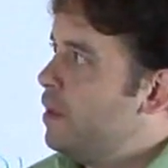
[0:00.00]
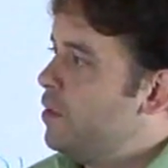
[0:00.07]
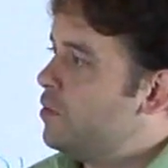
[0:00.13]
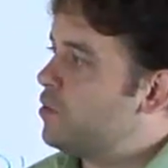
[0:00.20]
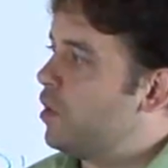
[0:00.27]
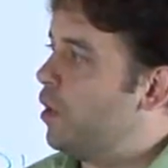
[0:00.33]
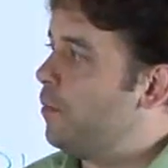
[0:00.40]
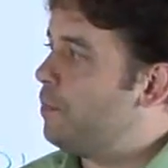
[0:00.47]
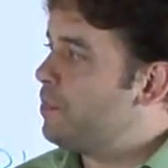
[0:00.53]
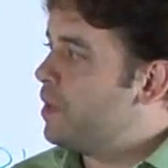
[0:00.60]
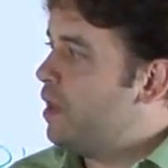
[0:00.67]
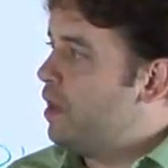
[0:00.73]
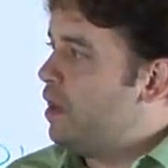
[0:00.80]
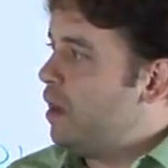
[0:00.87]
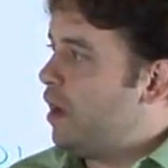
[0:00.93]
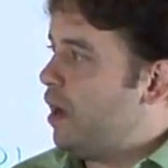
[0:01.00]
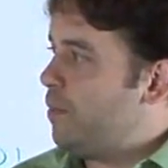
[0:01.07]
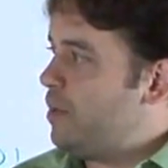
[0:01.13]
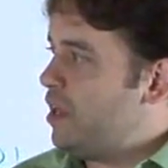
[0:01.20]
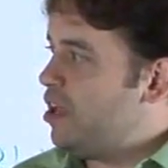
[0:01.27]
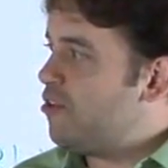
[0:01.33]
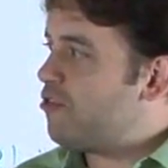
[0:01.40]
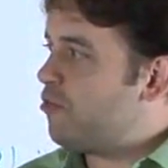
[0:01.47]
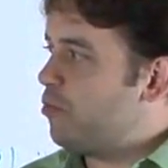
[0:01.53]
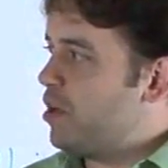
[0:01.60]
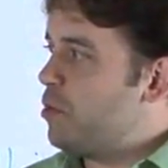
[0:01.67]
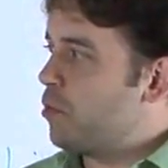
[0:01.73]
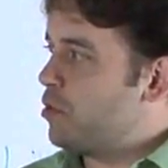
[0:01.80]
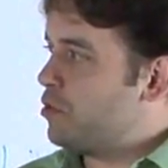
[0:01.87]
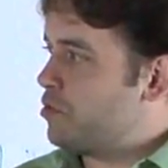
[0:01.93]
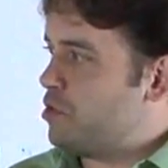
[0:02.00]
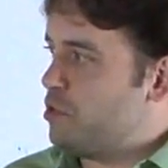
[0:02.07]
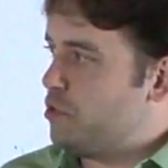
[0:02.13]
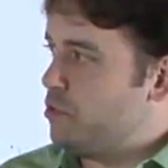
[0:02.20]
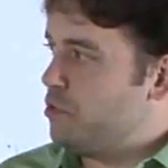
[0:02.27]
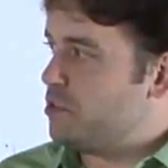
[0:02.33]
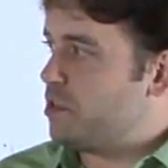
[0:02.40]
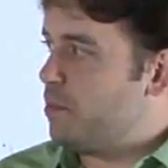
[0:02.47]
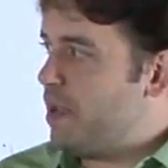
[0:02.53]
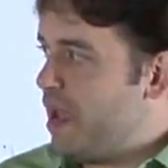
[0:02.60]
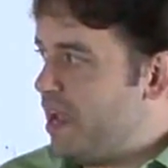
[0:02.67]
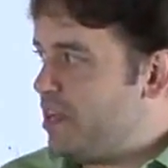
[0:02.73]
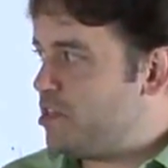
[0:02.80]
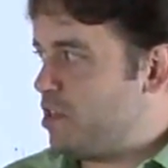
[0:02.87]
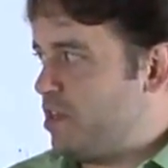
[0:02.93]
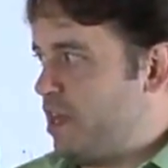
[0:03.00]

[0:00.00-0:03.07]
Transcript: So if we were to use the Mage